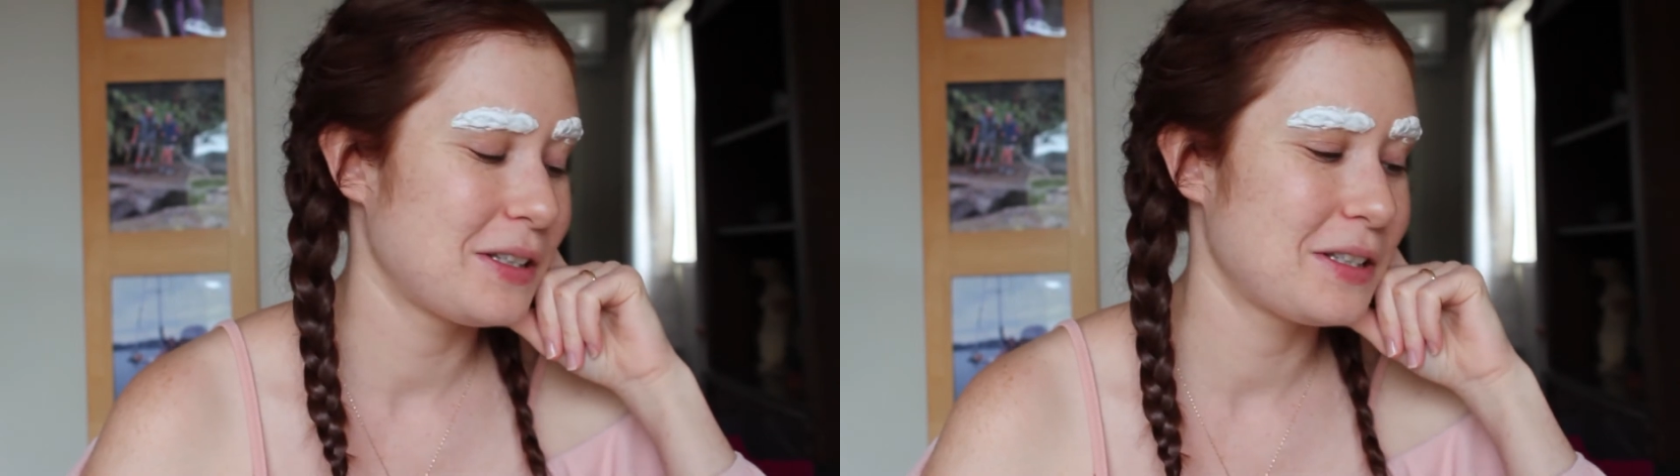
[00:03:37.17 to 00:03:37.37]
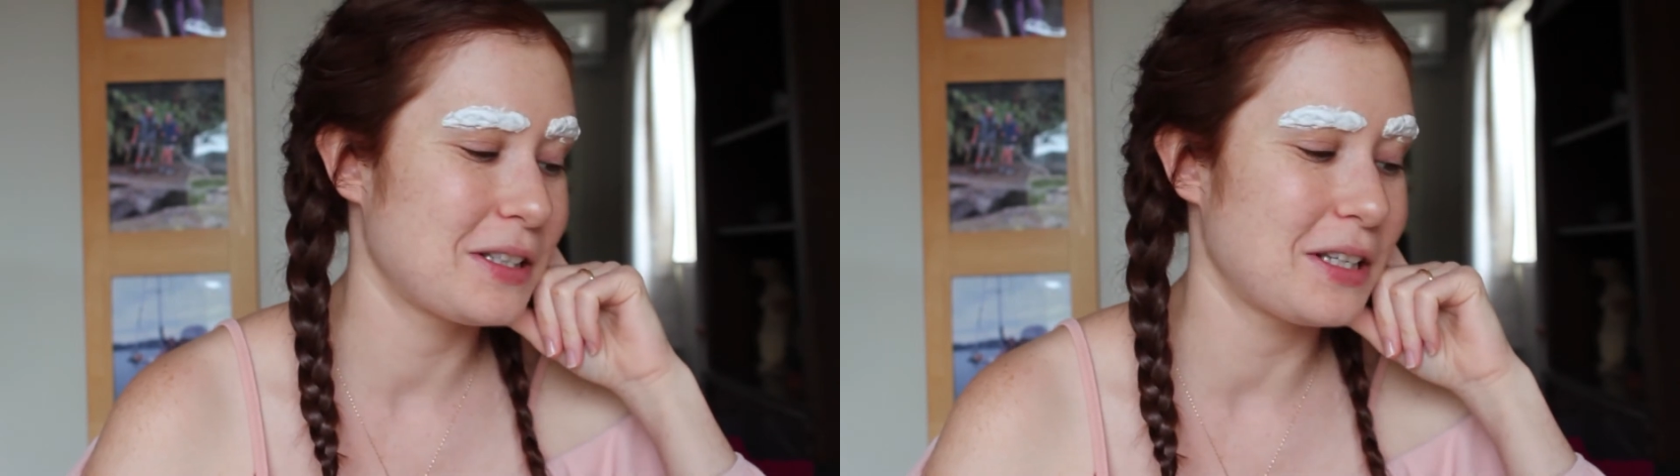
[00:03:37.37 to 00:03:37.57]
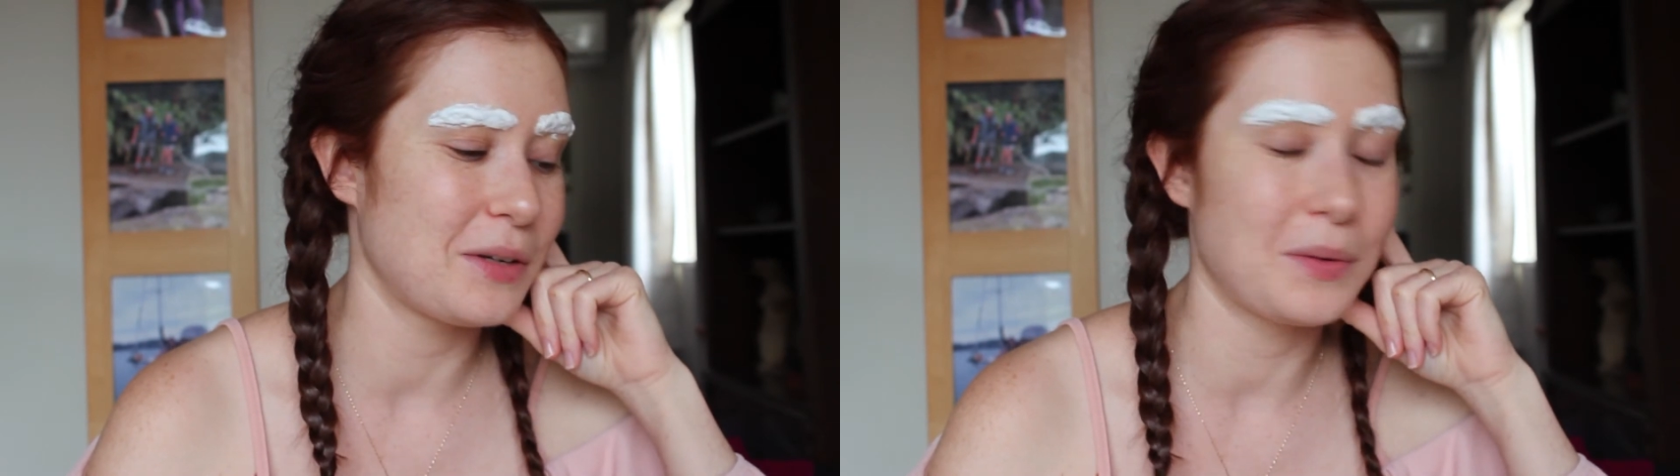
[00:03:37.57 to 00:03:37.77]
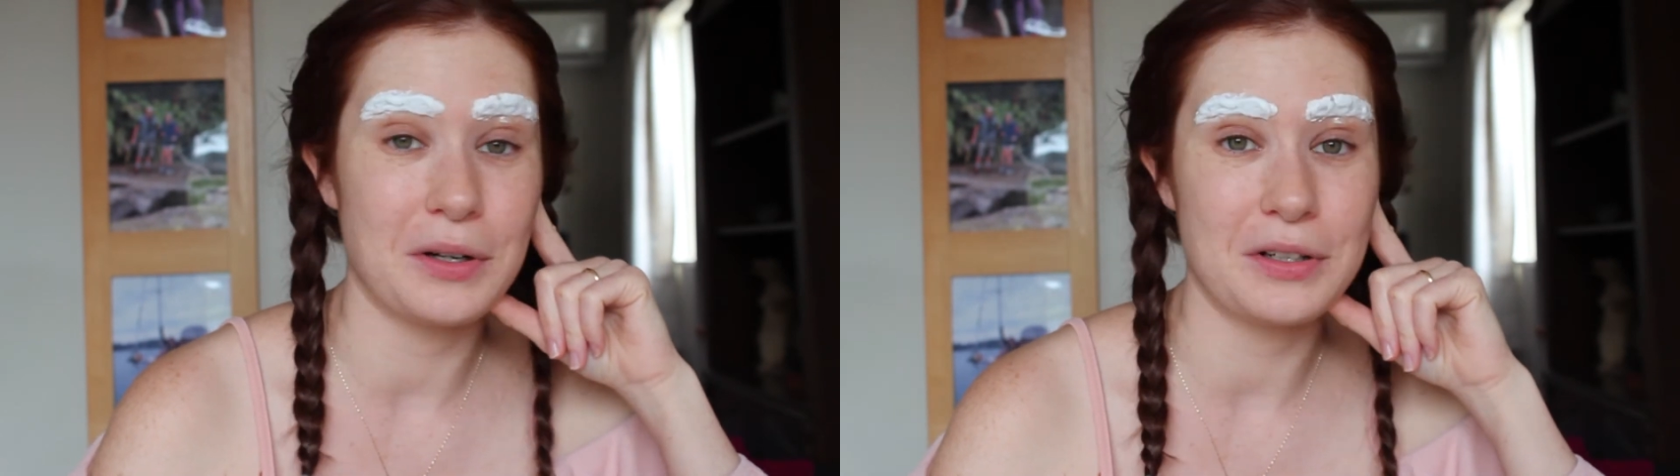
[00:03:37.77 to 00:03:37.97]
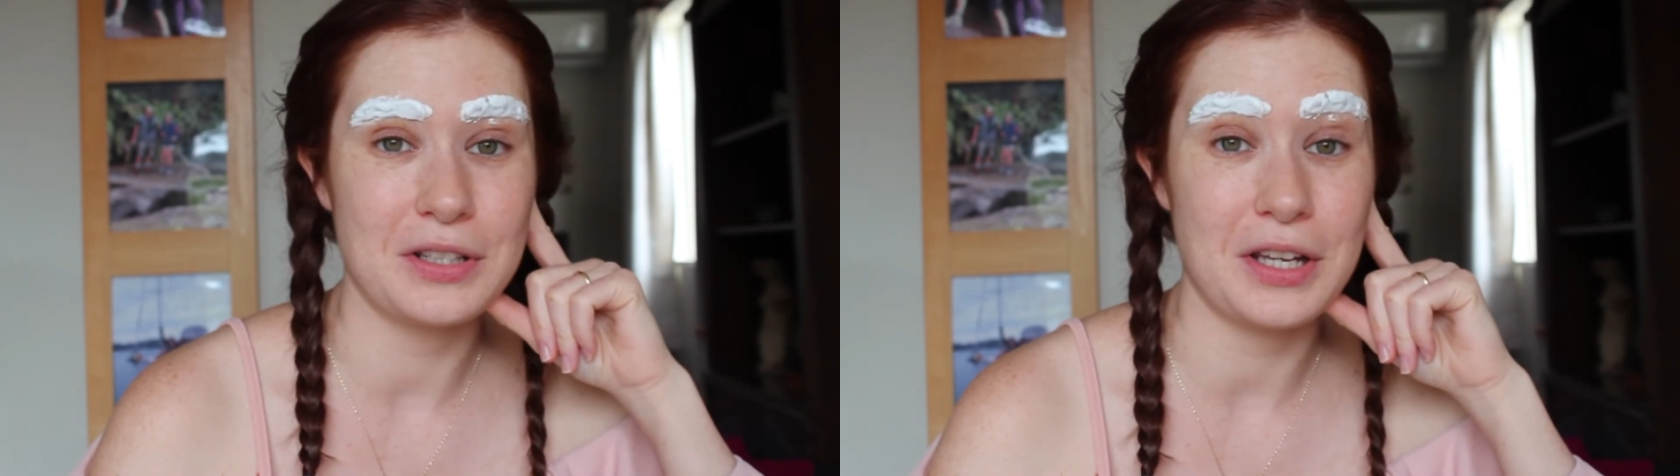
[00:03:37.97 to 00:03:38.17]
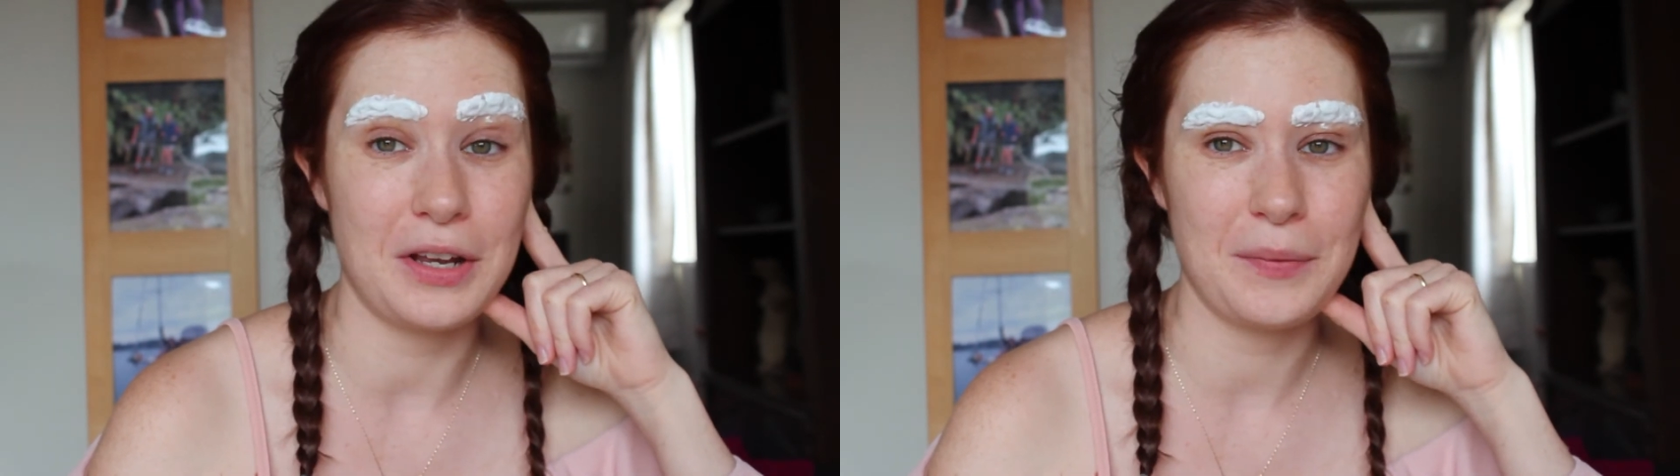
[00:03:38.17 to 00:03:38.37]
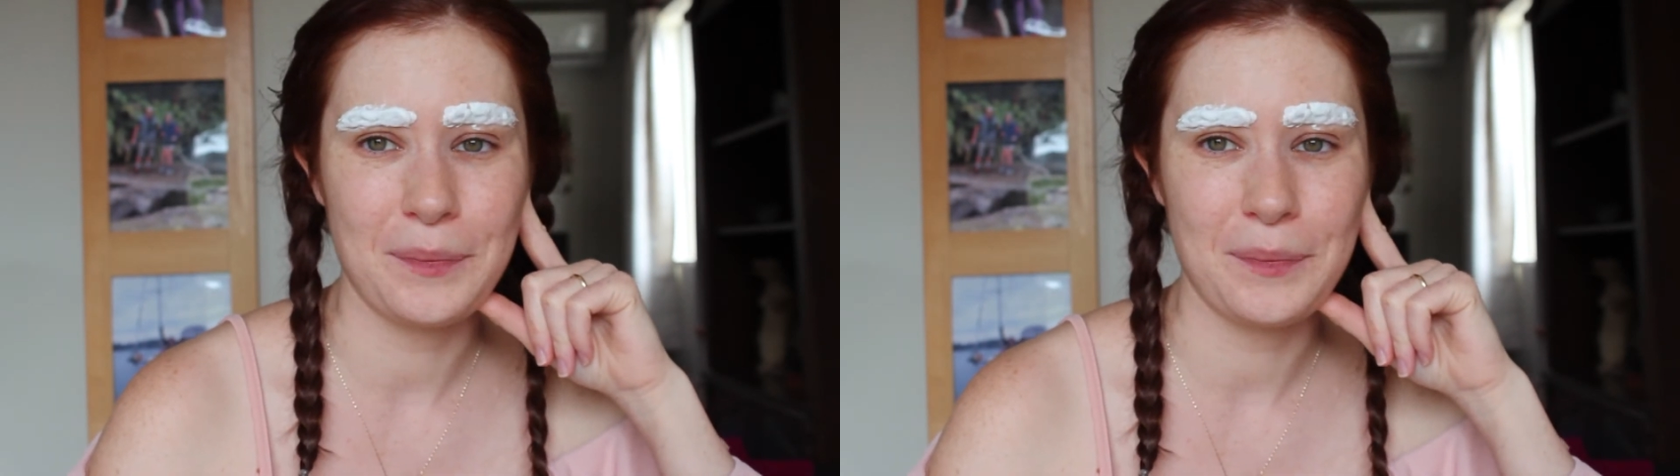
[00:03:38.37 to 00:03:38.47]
see where it's at.